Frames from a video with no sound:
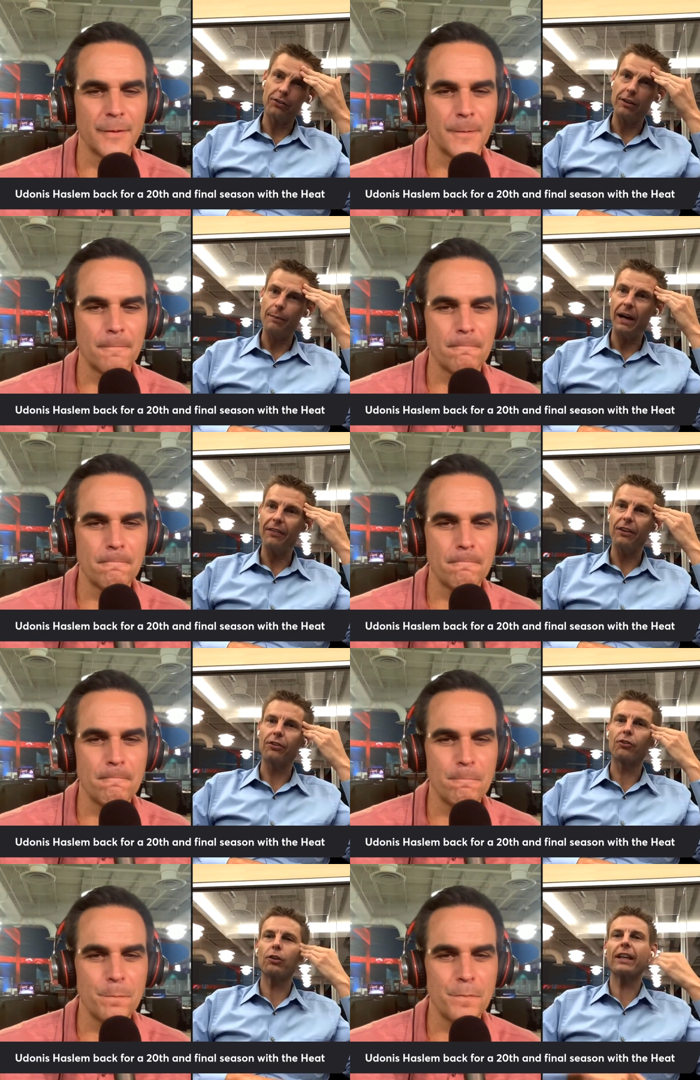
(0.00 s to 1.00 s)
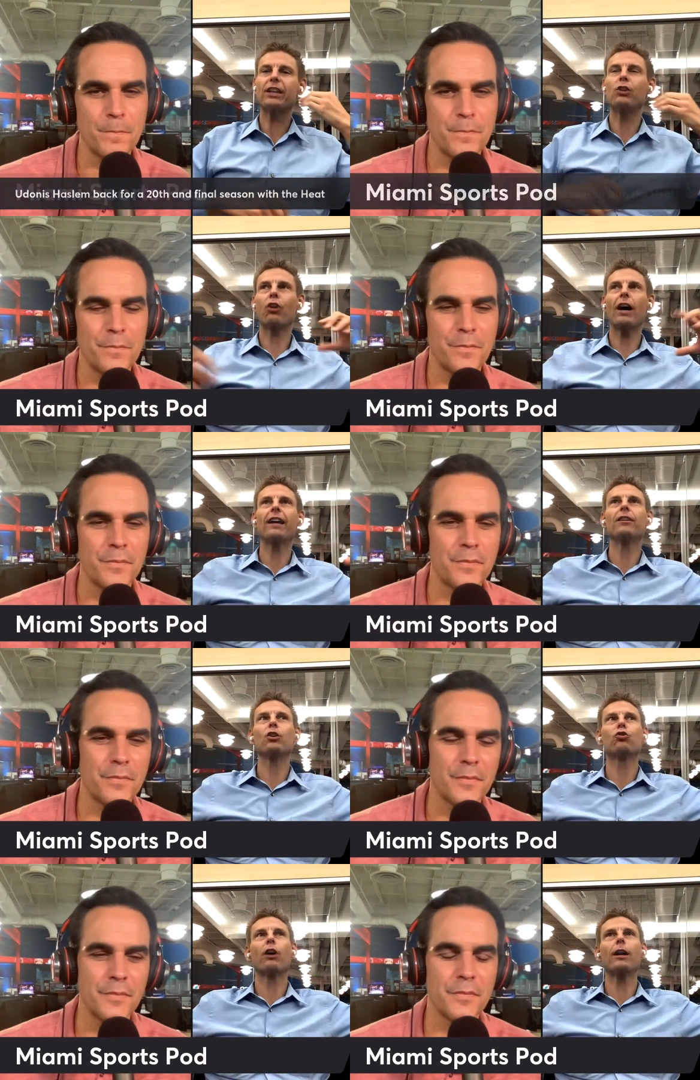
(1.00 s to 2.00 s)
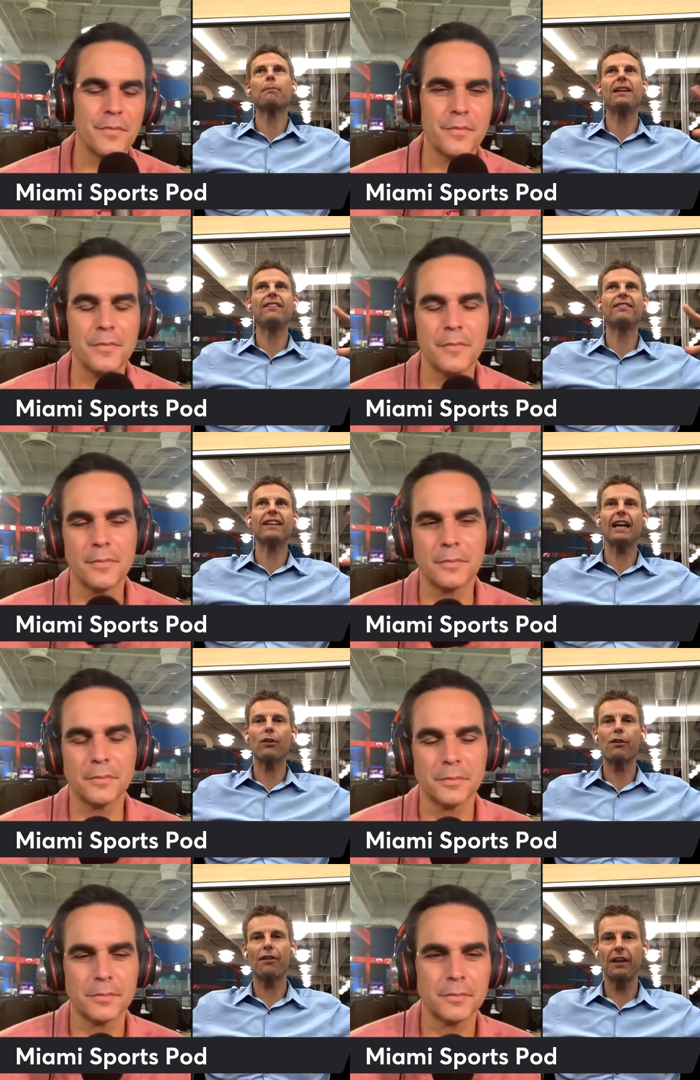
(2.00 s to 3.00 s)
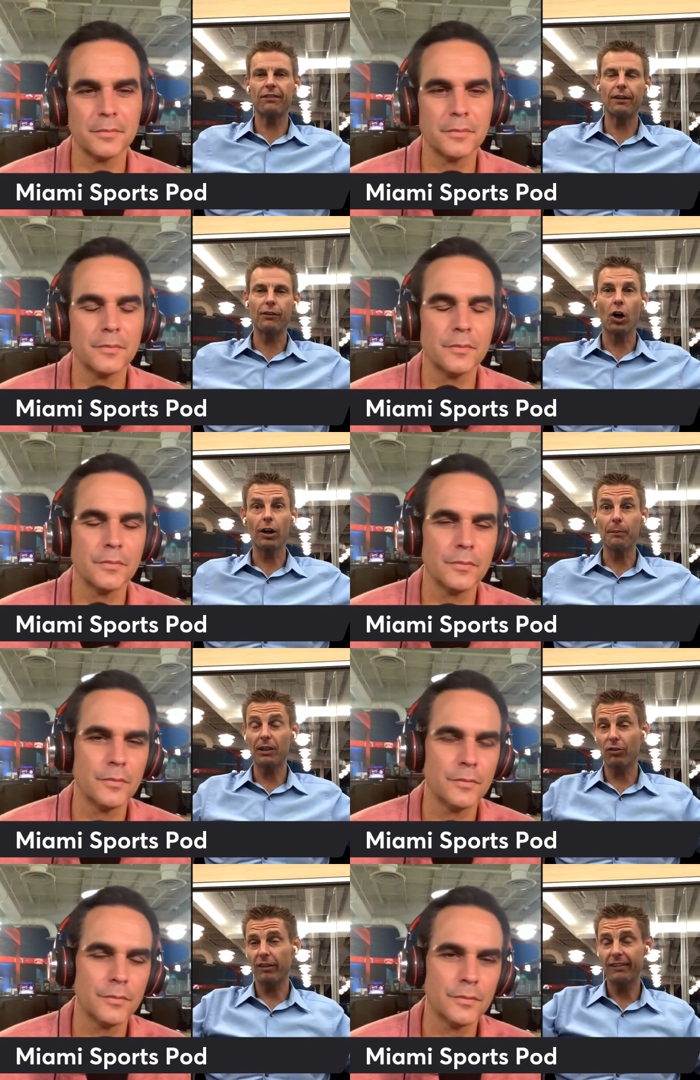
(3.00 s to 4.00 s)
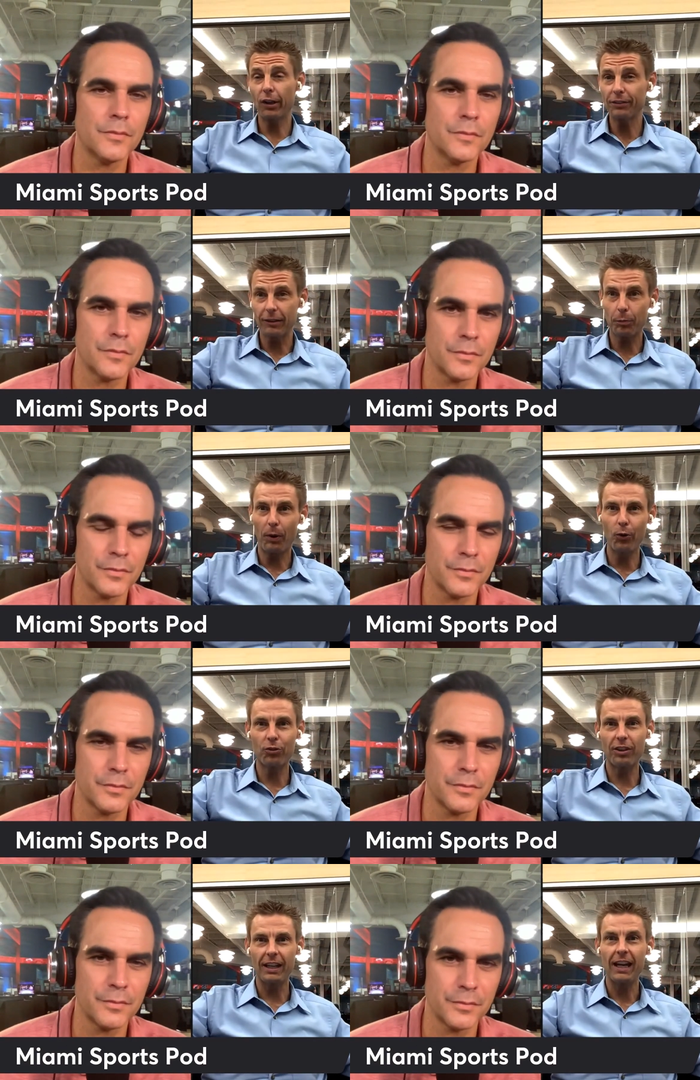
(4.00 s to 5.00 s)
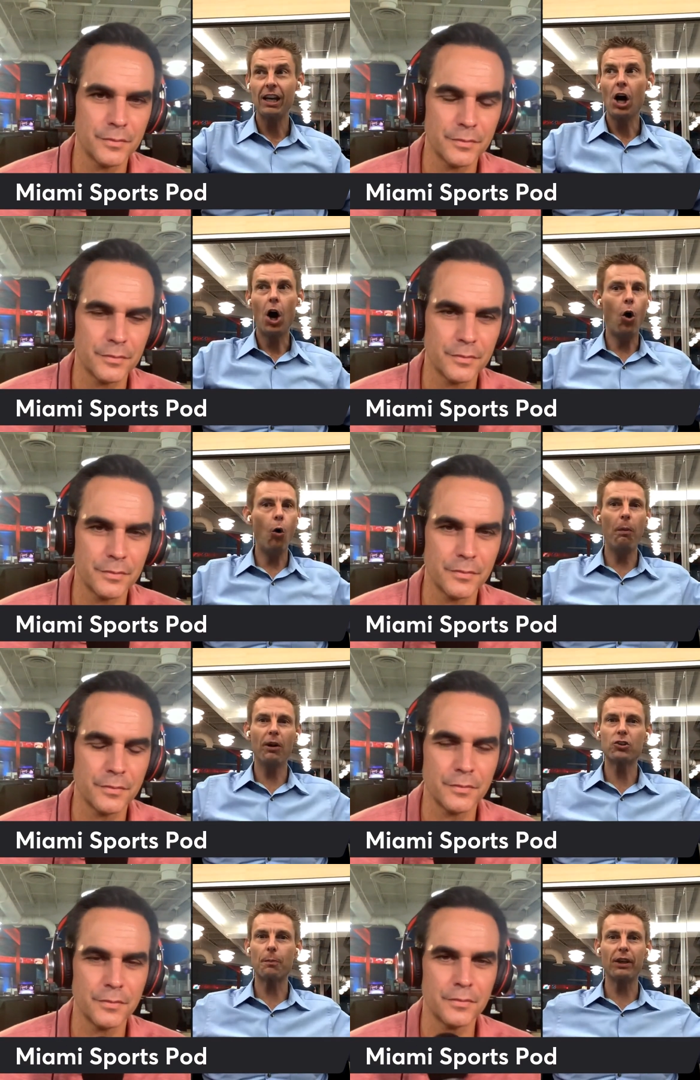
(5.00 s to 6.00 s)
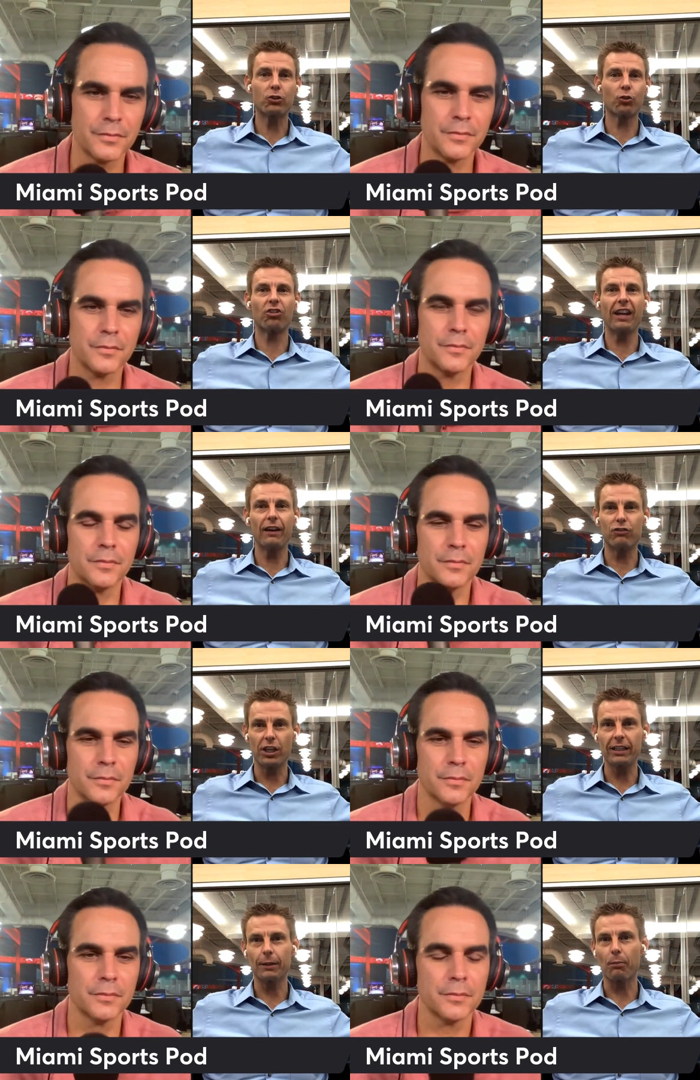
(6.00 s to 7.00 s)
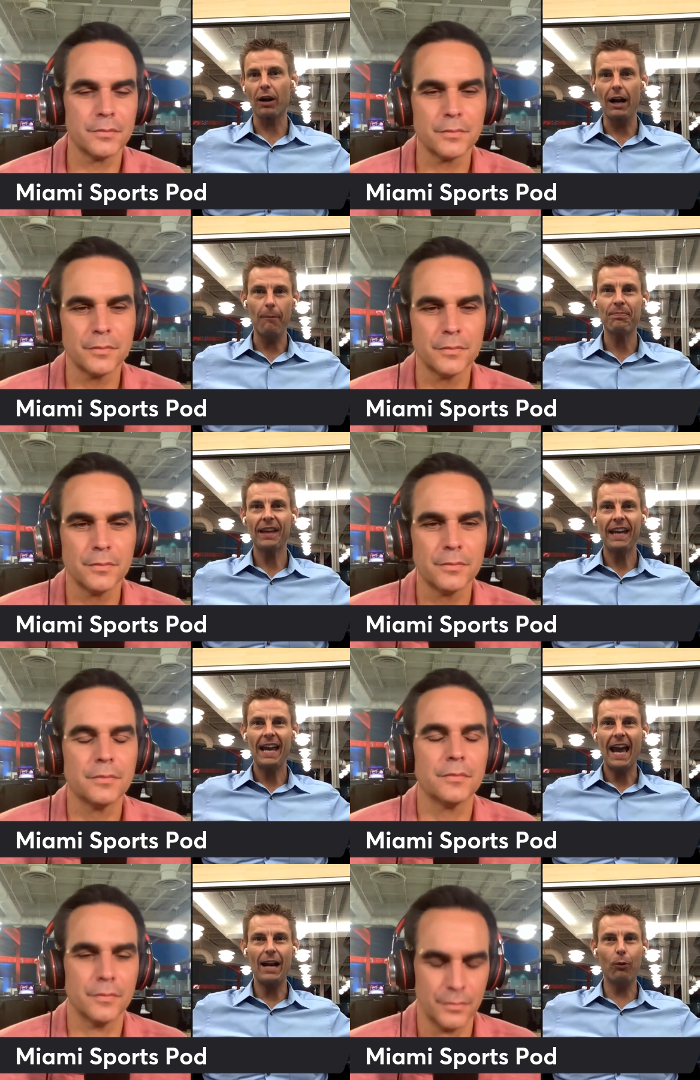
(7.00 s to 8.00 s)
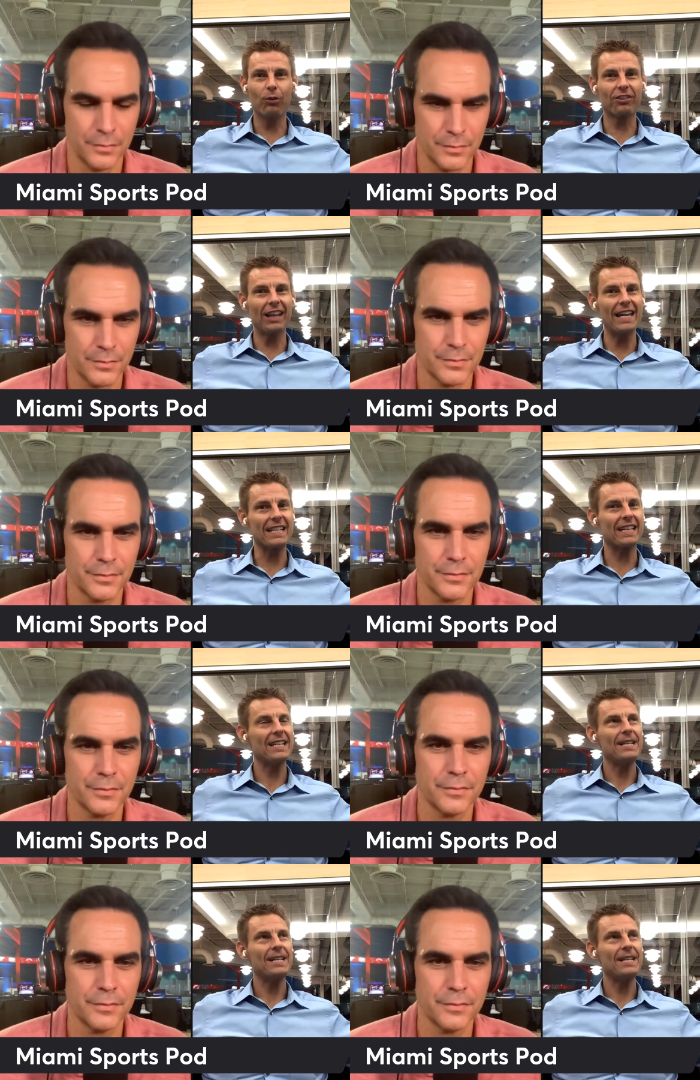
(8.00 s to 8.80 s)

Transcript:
Speaker 1: Yutzi about this, and so like you try to you try to piece together the things that have gone on because the Celtics posted a whole bunch of pictures today of Jaylen Brown, and it was like